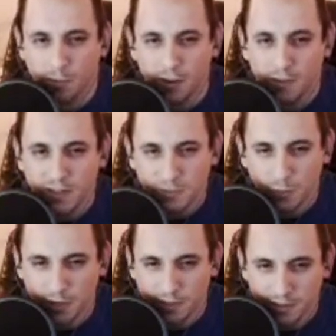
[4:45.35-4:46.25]
But this
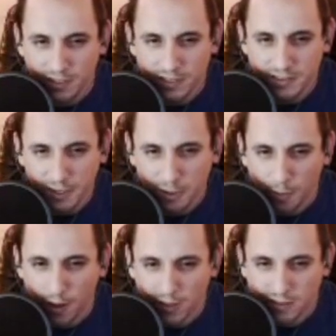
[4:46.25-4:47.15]
one, Tentacle
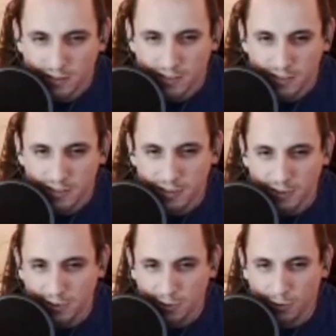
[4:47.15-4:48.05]
Boss, is
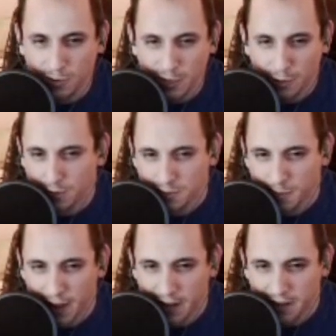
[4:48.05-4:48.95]
also equally as
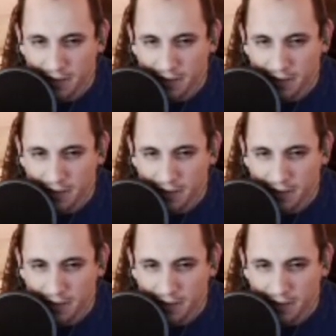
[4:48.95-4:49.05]
bad.